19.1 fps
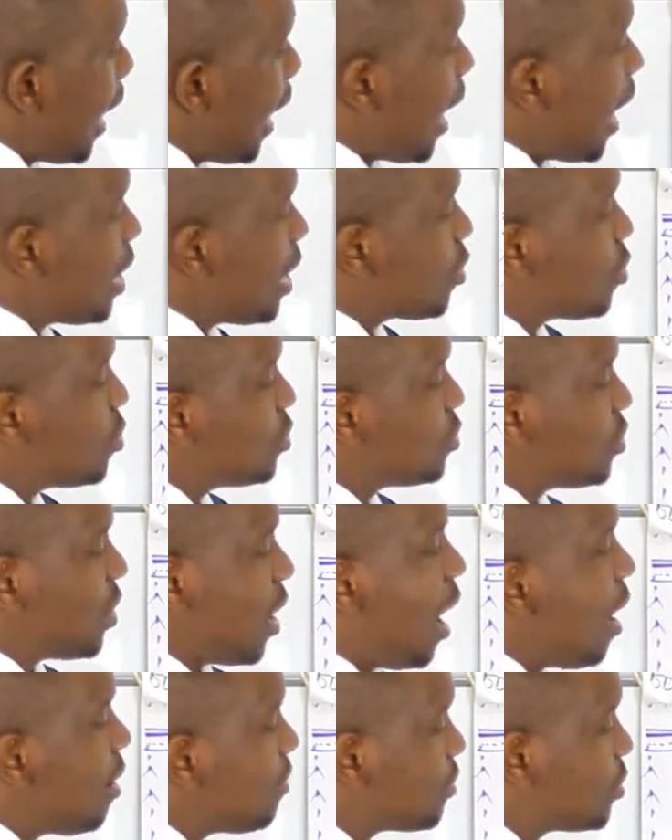And because you
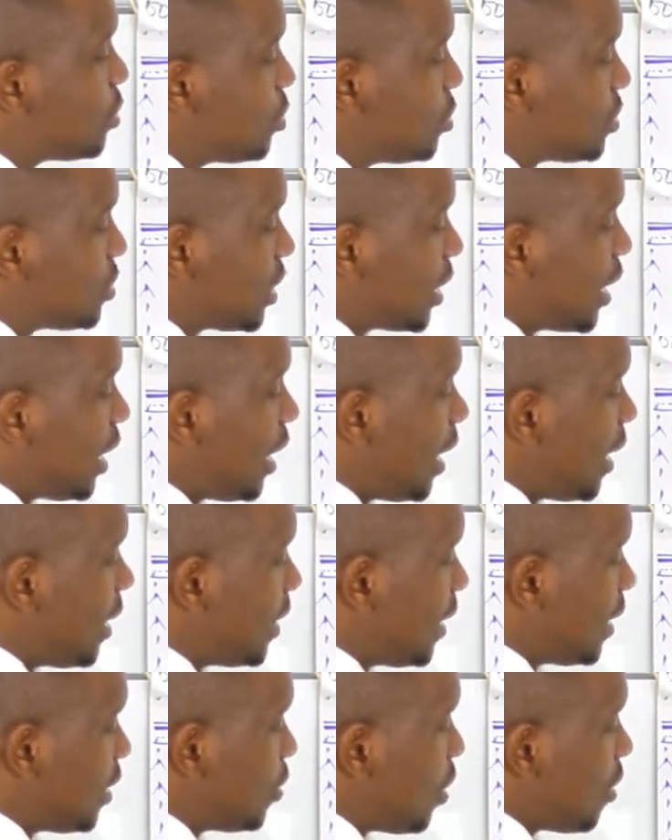have to use the car,
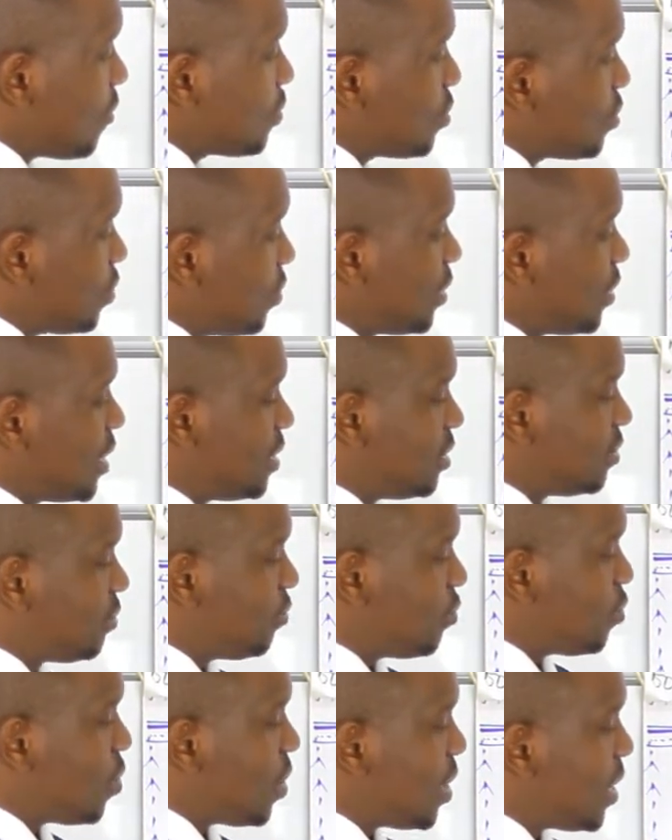then you have to, there's
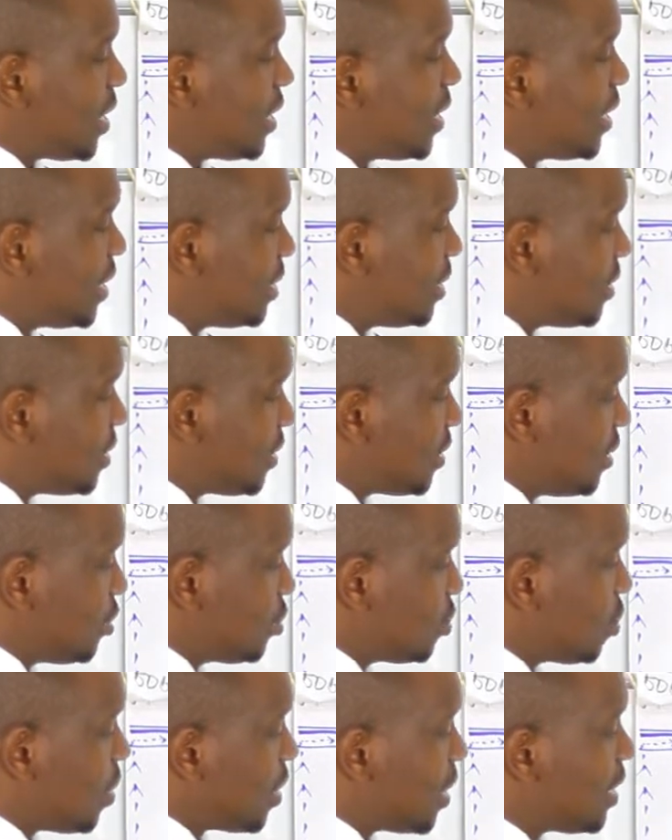fuel, there's
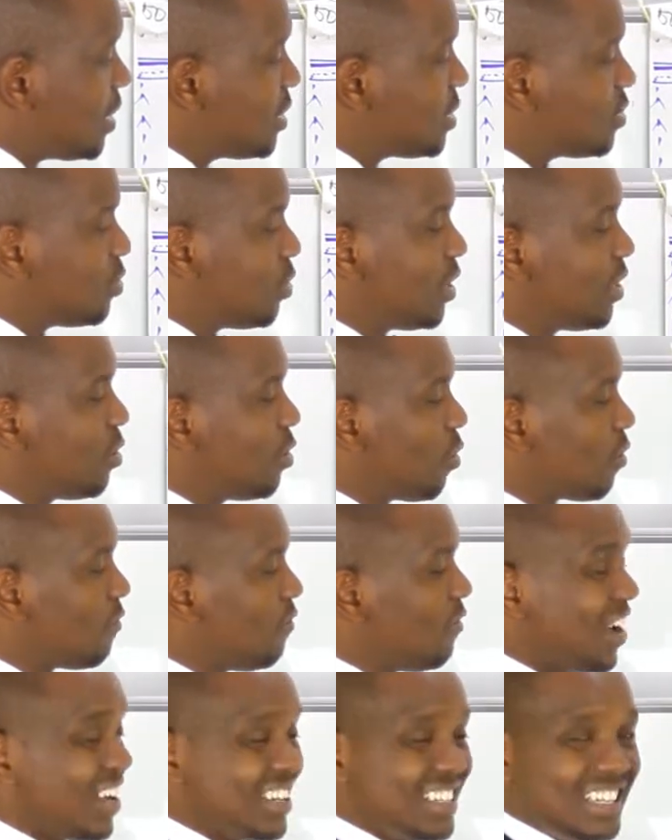insurance, you had not
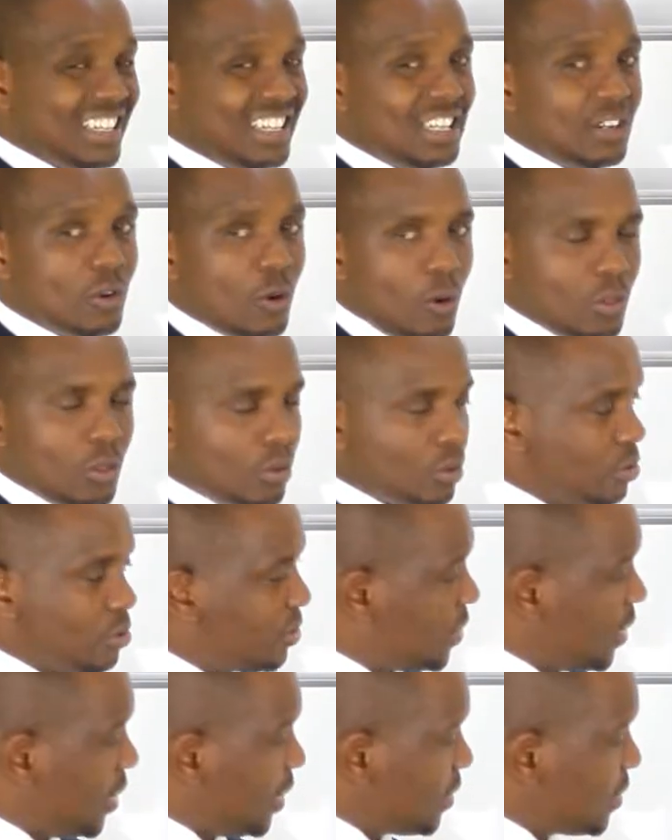factored in all those
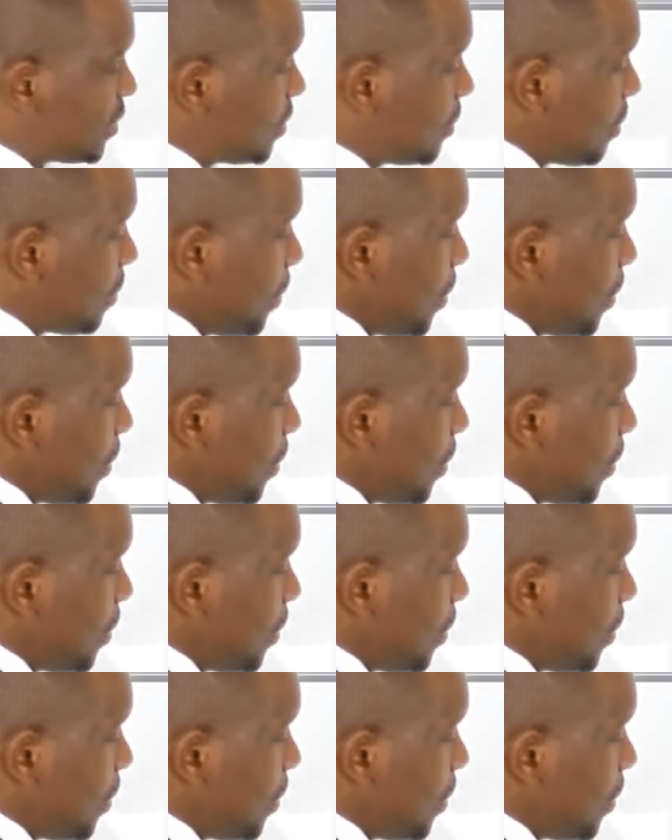things.